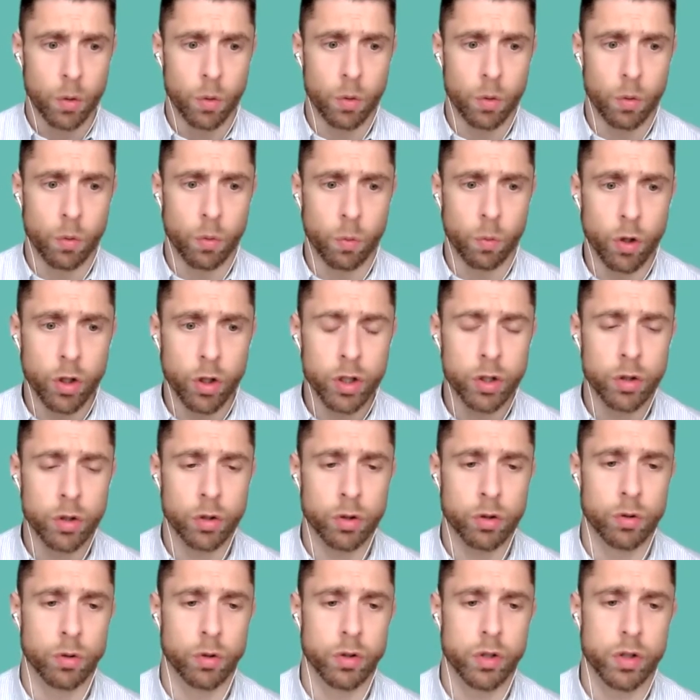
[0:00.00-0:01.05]
what are your
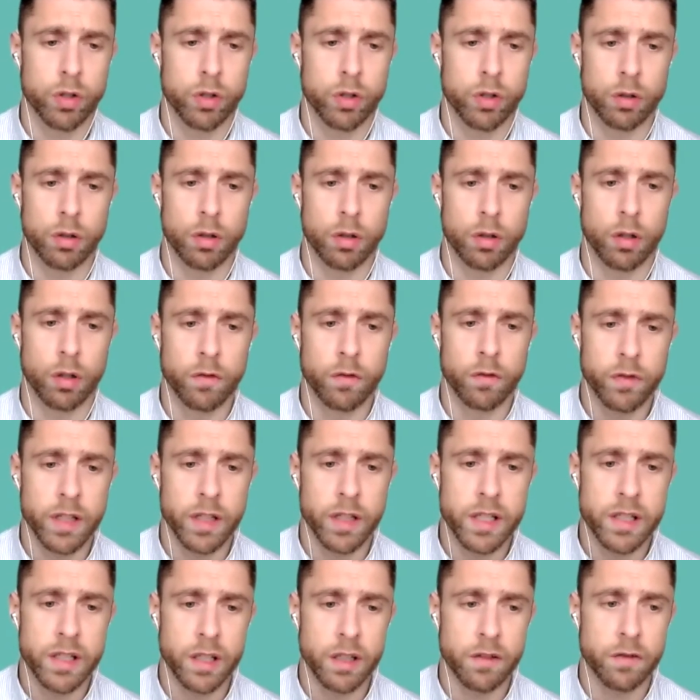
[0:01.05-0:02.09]
thoughts on
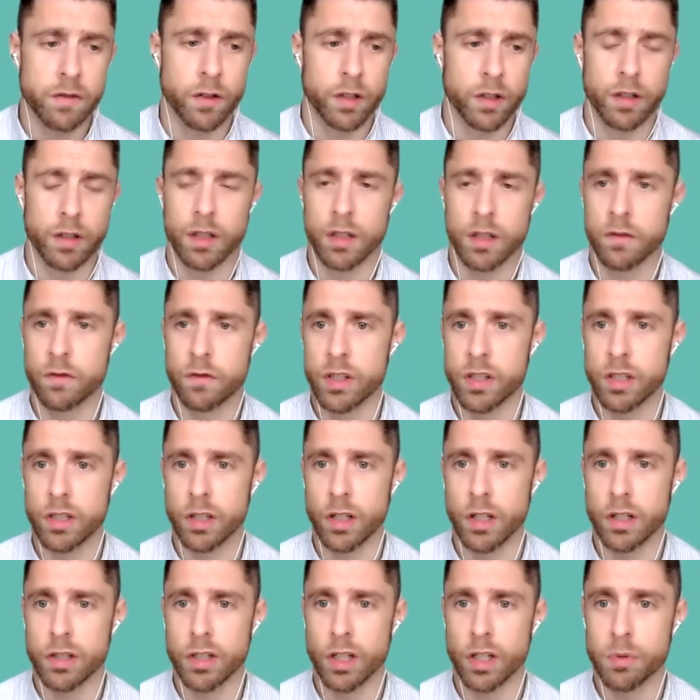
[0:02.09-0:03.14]
VC funding for
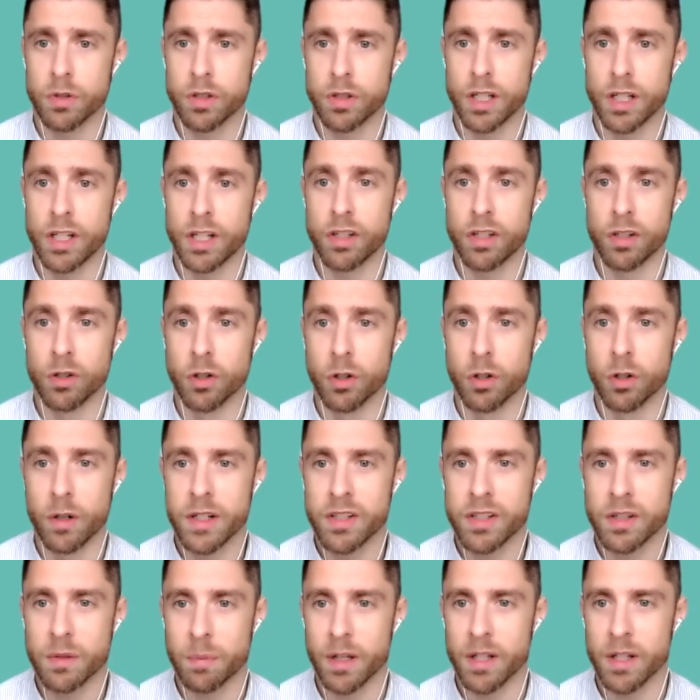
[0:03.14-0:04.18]
startups? Is it always
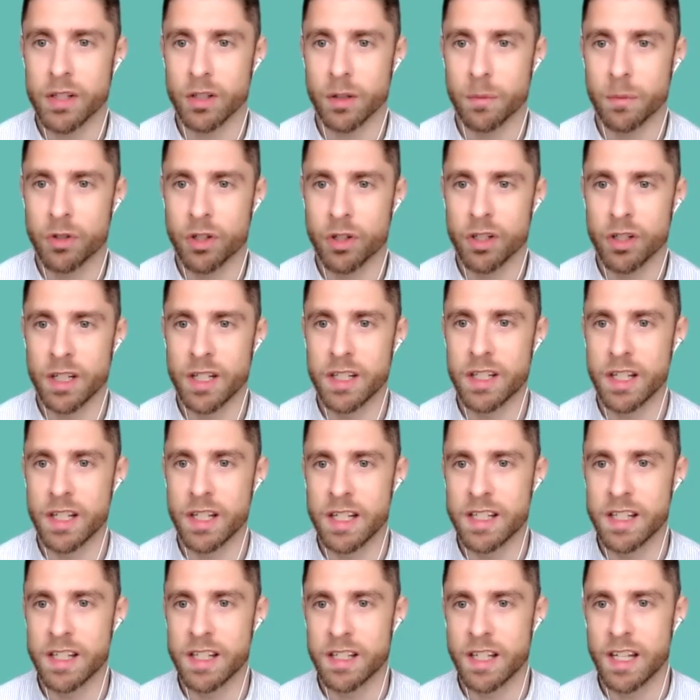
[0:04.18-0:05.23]
the best option?
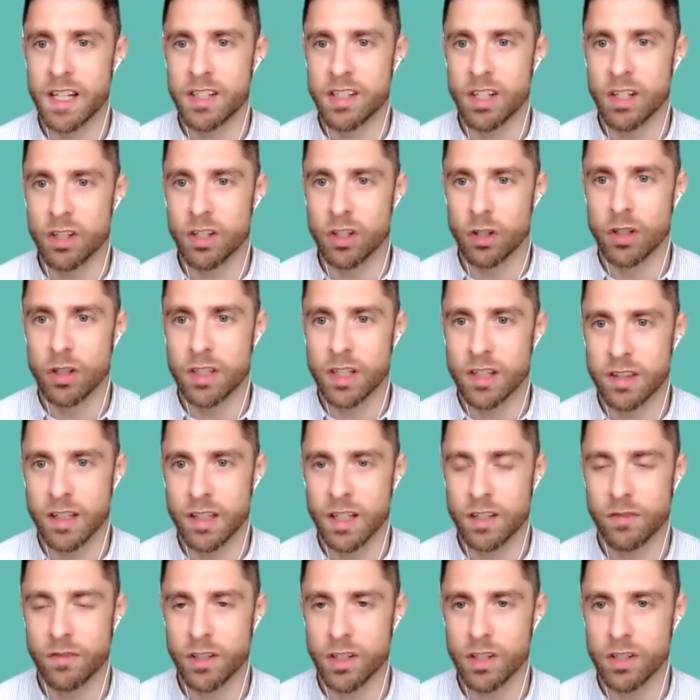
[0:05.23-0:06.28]
Is it good to think
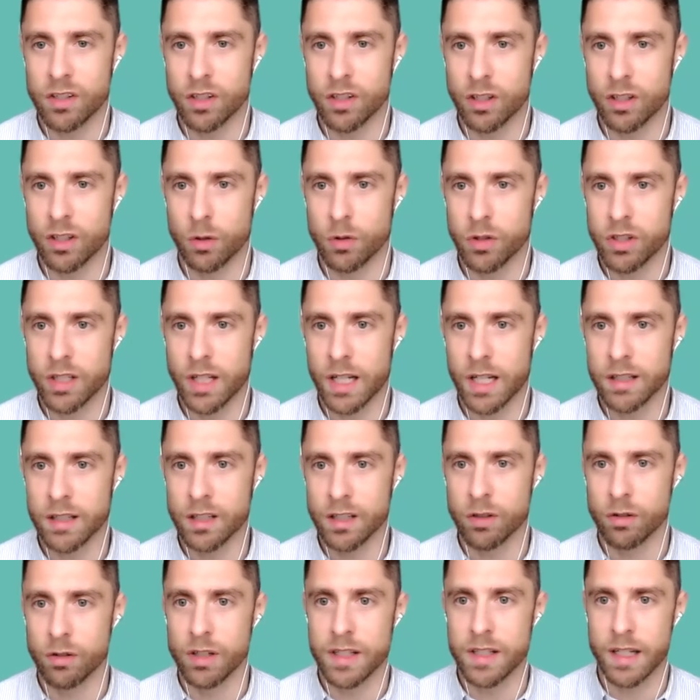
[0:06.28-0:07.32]
of it as the gold
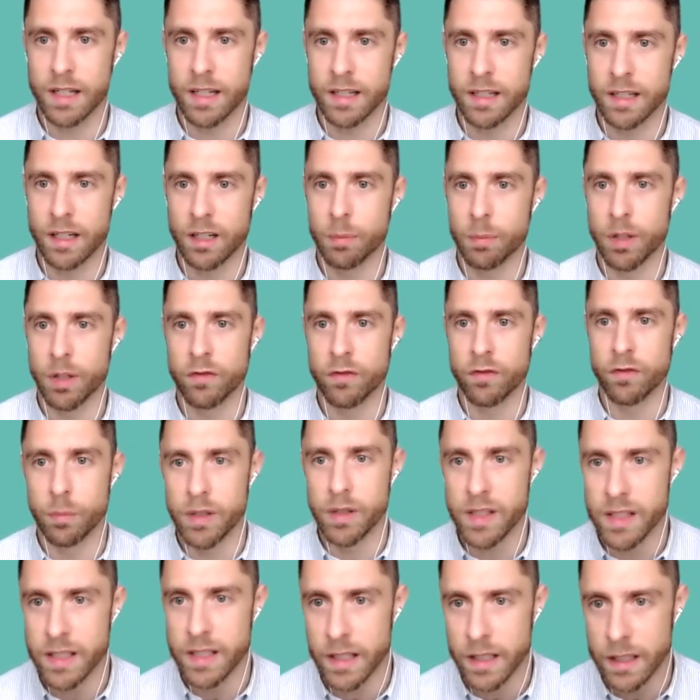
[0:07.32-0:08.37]
standard, or is that a little bit of a
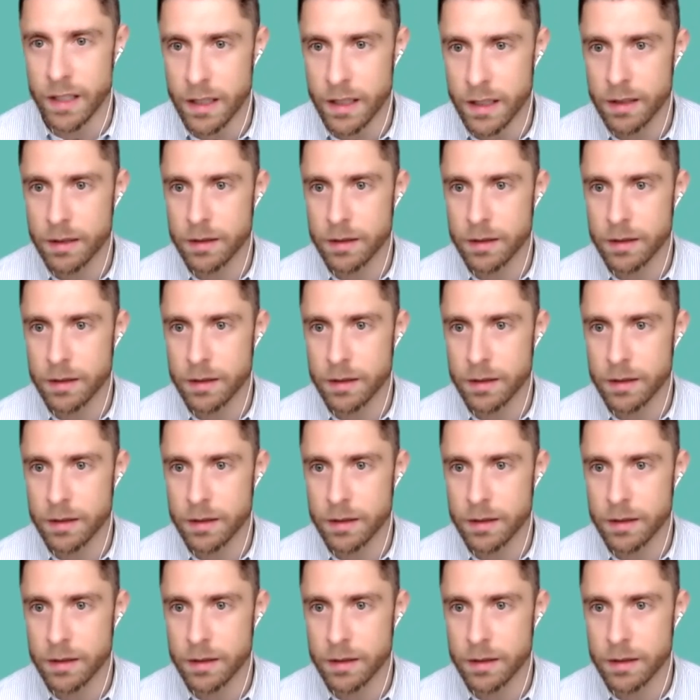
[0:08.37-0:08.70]
mistake?